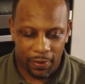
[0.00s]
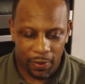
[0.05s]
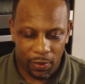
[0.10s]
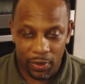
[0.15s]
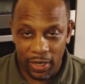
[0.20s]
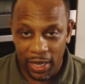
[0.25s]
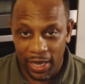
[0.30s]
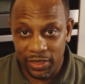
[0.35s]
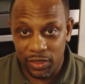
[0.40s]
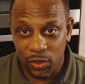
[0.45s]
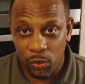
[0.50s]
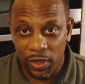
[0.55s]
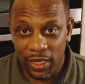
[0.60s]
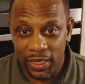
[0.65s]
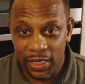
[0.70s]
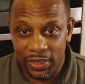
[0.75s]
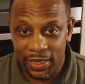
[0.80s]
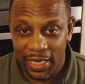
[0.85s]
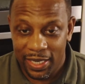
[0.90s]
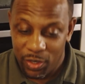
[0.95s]
Okay, so we're
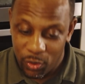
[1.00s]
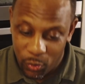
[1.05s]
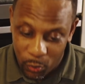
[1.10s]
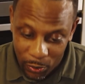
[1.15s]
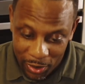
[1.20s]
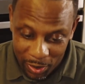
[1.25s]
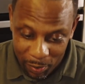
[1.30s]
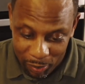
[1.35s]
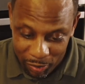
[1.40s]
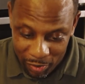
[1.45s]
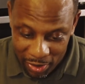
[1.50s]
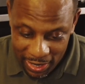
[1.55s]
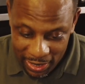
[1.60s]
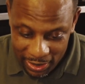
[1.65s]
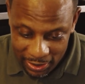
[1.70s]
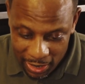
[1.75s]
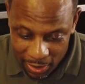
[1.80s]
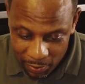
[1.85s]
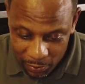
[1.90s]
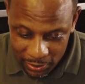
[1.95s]
going to take a quick
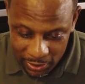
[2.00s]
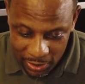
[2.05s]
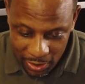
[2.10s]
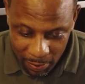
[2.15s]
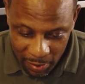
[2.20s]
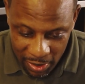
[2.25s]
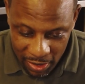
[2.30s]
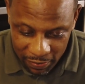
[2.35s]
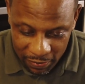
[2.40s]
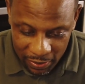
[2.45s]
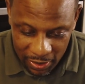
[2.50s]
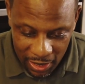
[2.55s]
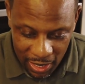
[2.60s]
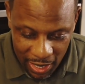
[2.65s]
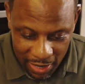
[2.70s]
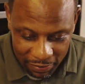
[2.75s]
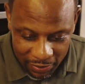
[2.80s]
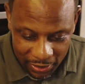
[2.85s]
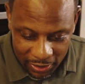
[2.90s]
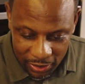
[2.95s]
break. That was a bit of a
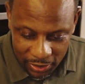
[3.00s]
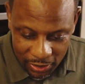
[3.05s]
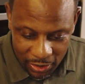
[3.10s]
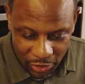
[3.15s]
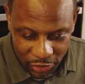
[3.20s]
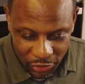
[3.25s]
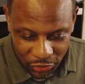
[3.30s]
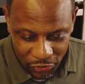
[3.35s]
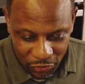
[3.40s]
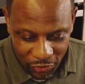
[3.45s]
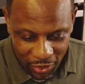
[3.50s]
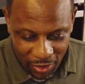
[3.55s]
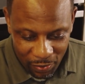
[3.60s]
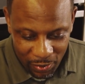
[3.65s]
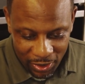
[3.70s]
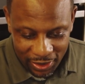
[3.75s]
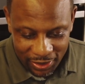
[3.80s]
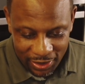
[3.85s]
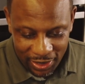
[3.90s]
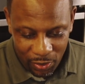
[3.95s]
lively discussion there.
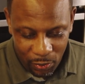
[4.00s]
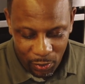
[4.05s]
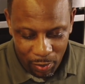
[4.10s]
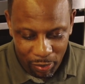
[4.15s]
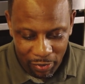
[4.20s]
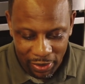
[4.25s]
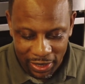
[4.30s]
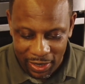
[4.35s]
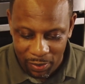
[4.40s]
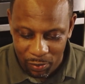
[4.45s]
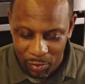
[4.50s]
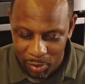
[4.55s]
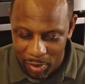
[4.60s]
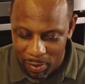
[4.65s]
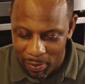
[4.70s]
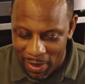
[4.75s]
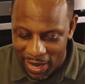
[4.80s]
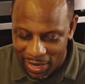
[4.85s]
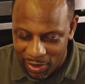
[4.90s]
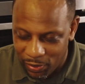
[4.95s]
We're going to take a quick break and we'll be
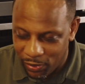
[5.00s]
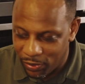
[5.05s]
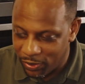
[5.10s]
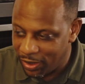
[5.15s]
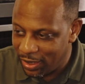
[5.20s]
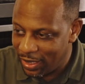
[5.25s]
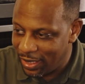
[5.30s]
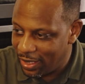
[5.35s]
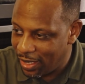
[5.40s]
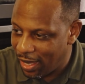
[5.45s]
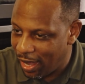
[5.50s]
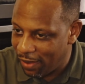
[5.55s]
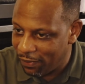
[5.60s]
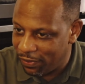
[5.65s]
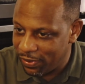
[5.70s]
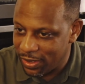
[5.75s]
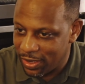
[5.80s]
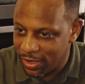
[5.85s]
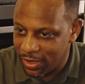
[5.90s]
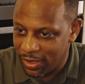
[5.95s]
back on the
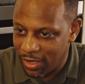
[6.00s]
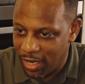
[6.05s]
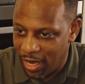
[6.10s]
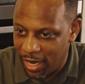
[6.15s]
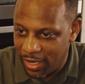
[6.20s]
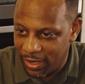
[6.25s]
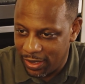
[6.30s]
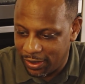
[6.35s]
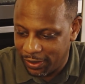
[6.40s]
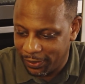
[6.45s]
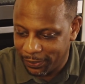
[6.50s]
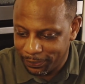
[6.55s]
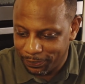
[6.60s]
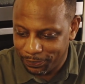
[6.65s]
other side.